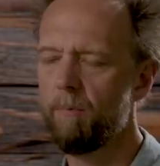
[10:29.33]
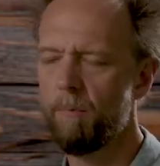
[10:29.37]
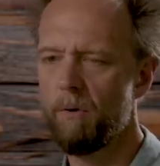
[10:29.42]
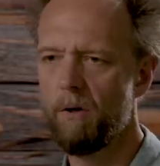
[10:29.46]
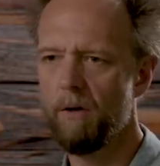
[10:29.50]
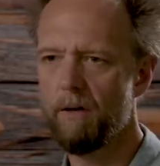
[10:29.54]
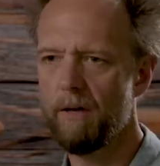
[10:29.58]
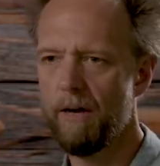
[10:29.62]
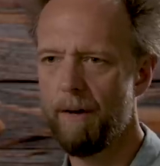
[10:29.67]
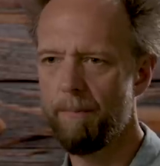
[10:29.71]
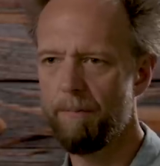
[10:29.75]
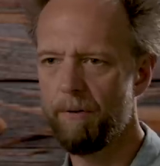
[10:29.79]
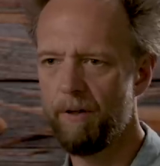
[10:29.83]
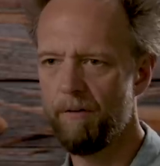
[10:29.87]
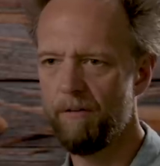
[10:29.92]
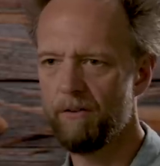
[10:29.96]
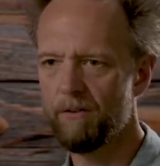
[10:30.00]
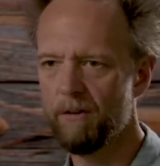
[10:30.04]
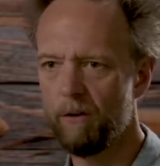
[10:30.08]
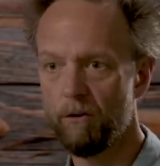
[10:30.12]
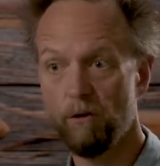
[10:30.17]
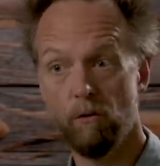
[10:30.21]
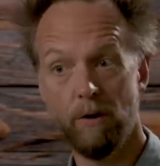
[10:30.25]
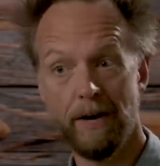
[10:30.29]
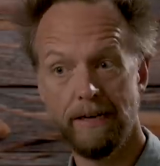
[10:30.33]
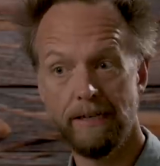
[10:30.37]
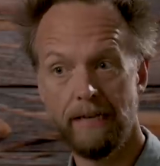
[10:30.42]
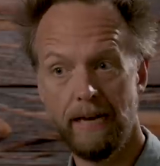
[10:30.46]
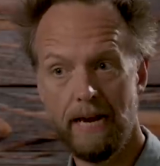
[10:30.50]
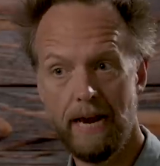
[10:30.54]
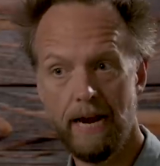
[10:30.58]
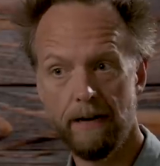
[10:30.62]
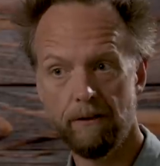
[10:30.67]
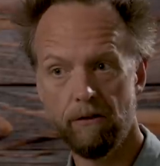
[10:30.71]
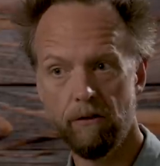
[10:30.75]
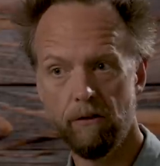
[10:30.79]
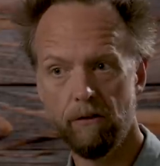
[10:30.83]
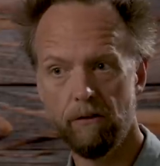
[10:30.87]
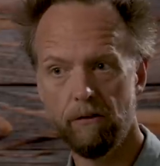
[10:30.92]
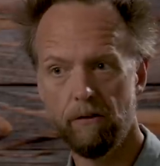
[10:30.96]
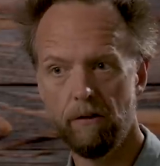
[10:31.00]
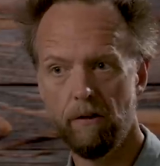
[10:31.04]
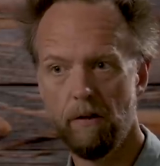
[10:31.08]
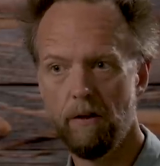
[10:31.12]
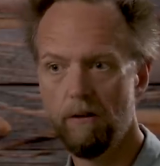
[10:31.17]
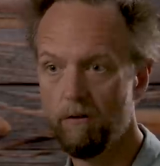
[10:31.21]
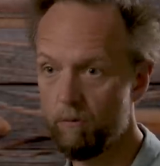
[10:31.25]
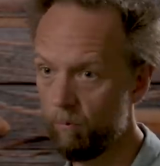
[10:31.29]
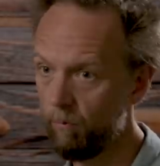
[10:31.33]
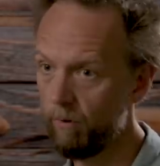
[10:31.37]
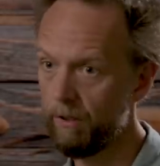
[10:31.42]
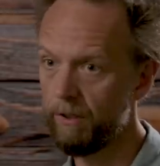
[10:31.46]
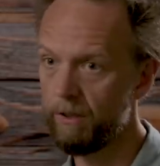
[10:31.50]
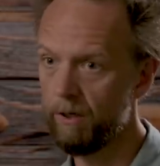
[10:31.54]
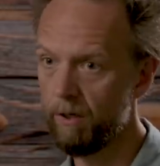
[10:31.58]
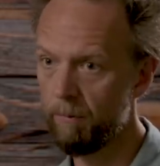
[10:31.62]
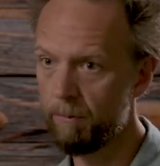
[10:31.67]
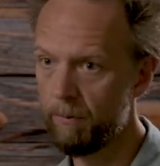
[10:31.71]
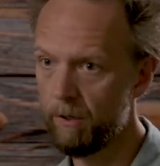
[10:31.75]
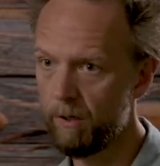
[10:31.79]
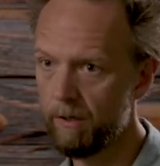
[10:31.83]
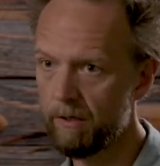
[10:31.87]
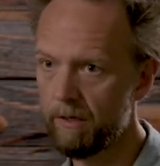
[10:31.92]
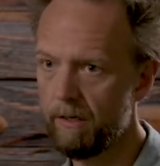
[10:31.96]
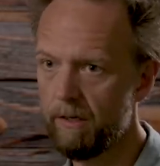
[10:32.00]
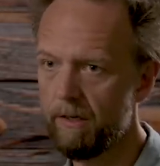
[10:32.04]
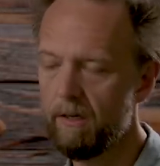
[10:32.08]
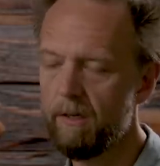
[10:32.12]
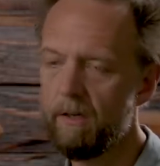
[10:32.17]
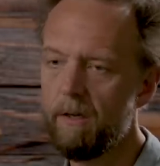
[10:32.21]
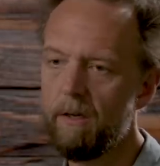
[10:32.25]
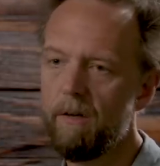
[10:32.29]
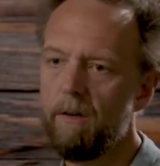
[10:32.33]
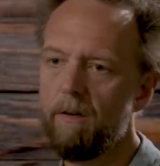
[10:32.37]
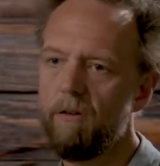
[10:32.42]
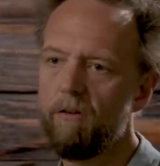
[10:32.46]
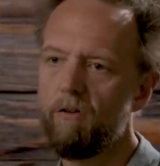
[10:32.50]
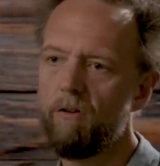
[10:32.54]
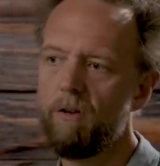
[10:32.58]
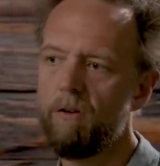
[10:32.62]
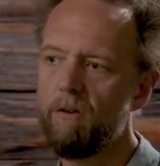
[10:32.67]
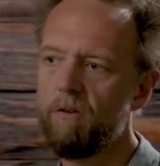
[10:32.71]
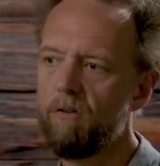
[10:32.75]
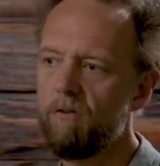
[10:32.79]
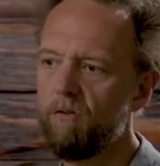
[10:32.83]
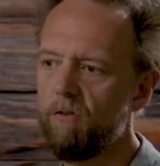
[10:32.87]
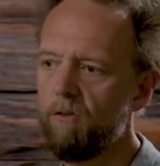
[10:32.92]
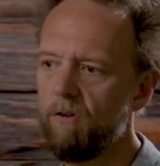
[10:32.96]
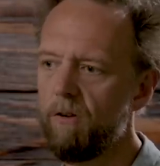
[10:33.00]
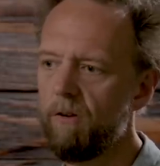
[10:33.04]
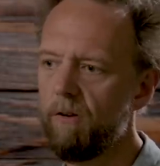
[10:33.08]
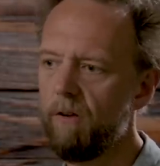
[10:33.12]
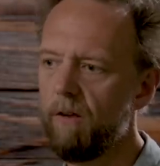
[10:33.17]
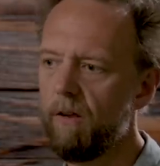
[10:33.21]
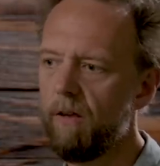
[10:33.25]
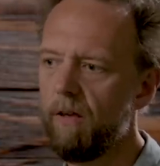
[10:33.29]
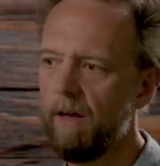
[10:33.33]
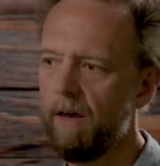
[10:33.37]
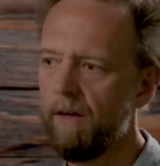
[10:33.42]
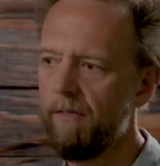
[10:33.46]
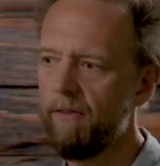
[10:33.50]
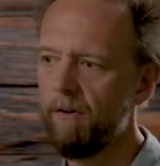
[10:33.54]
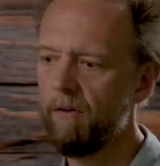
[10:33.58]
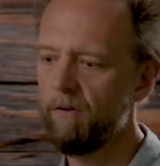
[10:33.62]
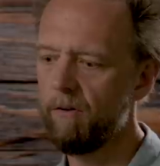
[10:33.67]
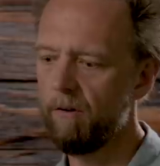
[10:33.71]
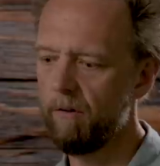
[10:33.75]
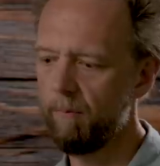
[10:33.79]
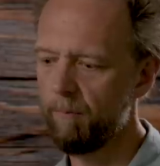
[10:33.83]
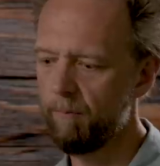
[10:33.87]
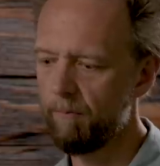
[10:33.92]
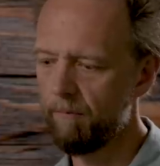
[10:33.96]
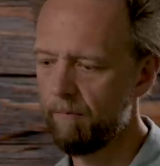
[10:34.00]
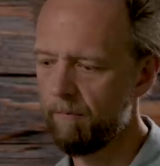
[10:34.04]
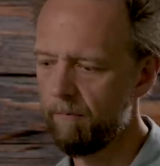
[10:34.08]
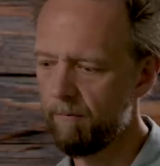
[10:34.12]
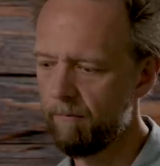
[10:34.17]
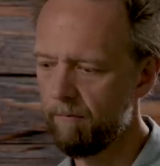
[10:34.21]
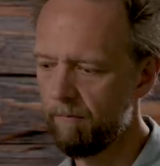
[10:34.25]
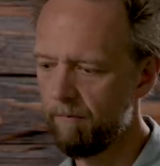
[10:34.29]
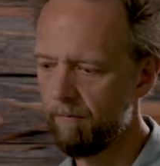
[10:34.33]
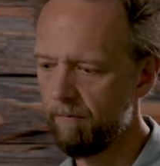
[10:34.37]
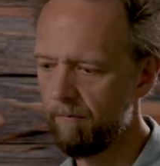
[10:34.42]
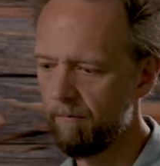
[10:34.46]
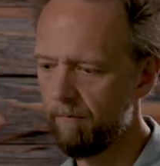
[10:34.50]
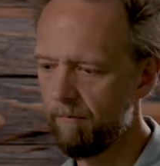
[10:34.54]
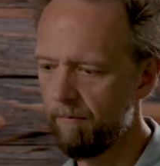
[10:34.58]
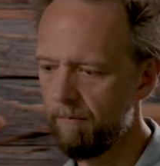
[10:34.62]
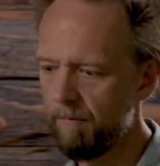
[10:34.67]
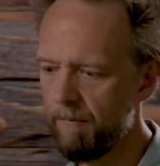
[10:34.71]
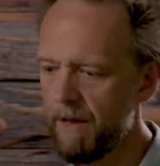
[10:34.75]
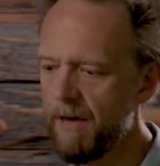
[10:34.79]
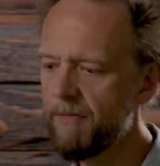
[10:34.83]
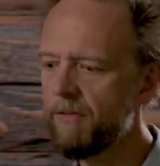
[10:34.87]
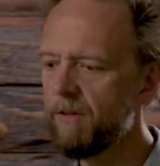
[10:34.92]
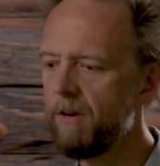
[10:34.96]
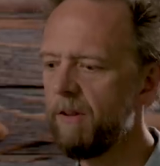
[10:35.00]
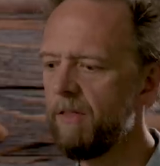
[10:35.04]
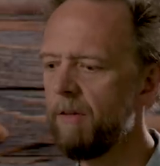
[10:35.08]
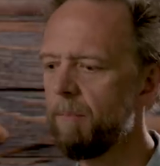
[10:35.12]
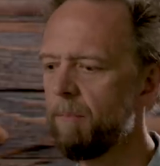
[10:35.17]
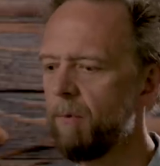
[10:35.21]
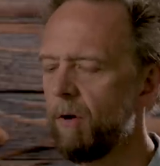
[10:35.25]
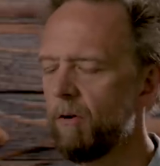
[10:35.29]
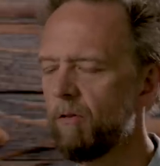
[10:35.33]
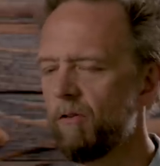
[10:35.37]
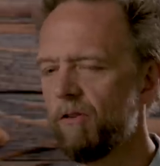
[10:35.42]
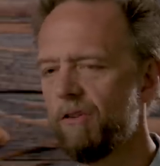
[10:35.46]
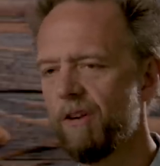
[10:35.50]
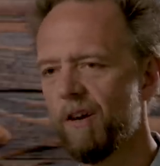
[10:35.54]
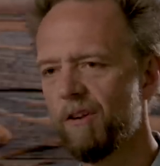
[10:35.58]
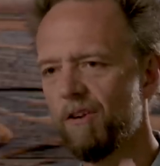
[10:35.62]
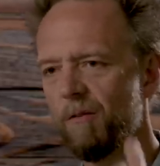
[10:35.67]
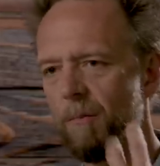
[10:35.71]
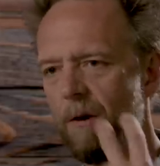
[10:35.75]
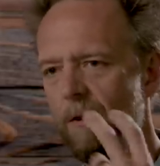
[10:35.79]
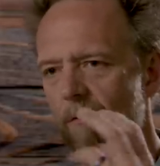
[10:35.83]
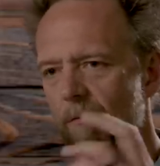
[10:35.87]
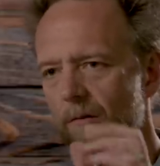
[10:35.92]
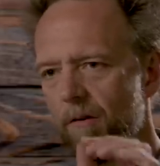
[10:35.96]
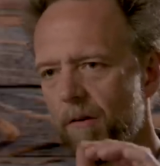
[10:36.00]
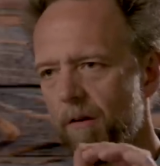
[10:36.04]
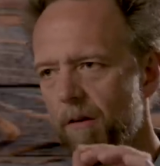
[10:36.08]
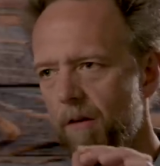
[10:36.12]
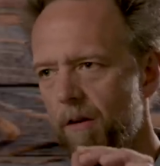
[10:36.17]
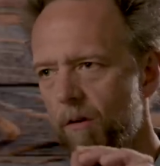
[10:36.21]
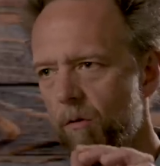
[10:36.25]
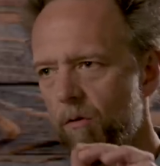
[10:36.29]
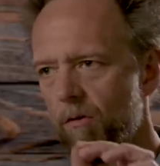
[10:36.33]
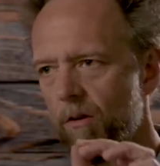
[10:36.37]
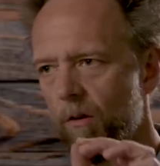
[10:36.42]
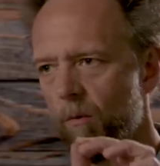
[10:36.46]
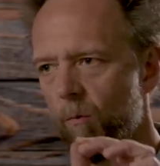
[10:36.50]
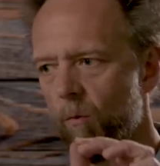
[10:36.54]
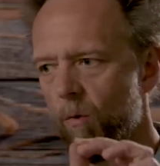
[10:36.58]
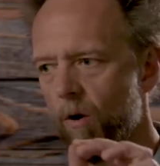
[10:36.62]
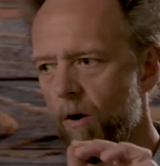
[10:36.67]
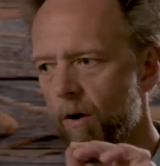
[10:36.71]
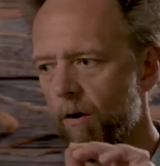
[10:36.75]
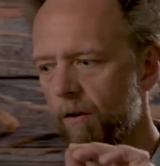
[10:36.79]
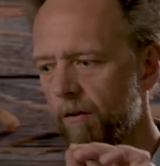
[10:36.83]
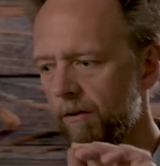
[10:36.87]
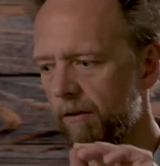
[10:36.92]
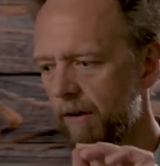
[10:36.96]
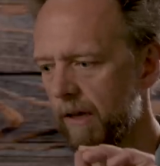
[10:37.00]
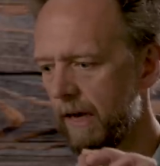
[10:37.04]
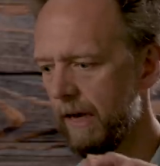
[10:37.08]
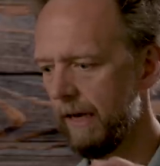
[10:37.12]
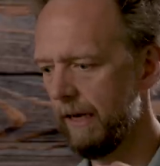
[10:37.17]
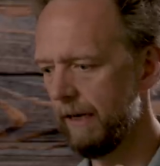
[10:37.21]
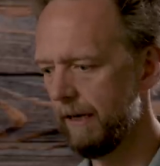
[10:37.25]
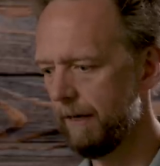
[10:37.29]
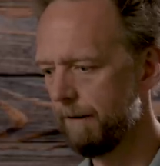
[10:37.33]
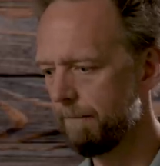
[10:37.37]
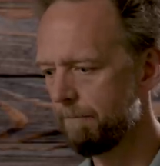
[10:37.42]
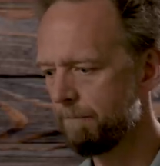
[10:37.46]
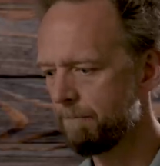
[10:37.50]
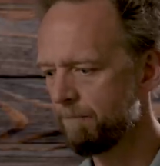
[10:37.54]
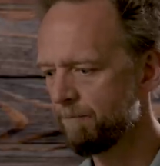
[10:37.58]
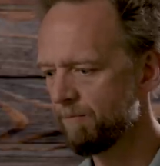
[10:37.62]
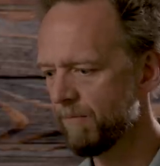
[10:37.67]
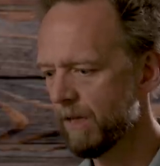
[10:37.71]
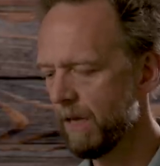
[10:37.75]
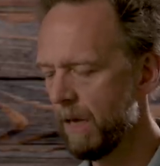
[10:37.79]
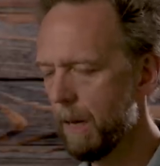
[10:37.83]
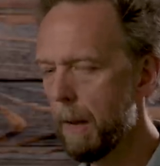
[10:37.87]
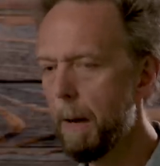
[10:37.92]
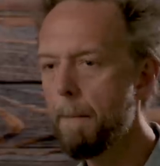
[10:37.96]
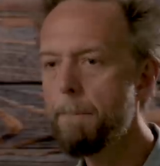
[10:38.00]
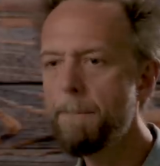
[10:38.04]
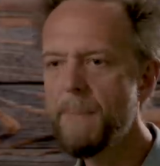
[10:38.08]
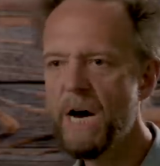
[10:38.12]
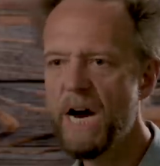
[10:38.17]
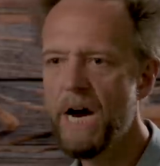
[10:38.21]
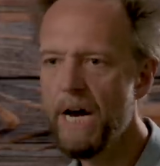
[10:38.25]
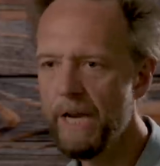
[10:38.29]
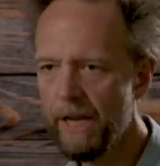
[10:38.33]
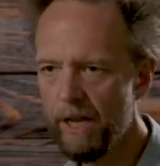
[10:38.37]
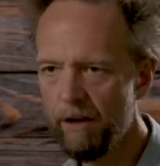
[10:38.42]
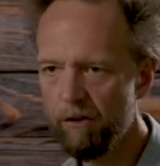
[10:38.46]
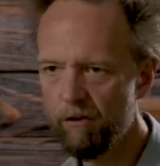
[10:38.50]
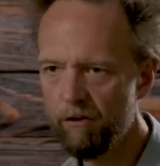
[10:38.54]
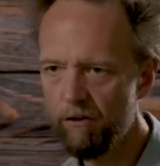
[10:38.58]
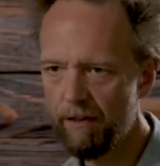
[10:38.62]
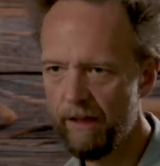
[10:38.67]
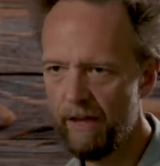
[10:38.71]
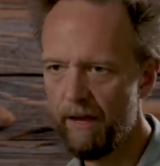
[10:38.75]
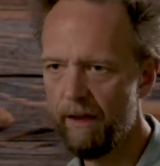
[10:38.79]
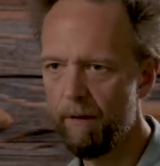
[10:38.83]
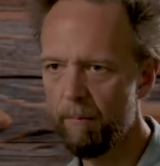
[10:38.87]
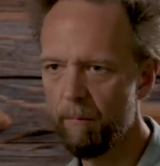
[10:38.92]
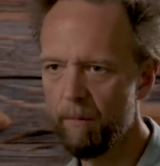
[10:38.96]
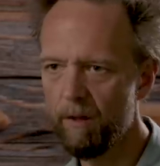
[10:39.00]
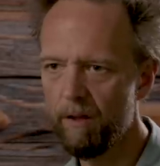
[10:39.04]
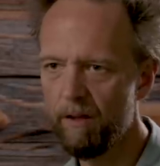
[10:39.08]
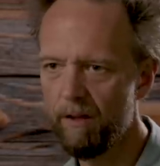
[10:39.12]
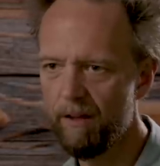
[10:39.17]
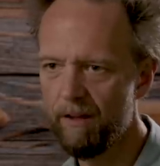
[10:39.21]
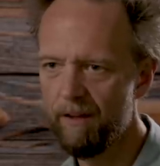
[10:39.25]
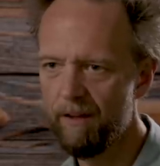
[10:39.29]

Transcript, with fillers: book, I believe it's called Directing Actors. It's a really good book. There's a method in the book. She talks about using words like punish them,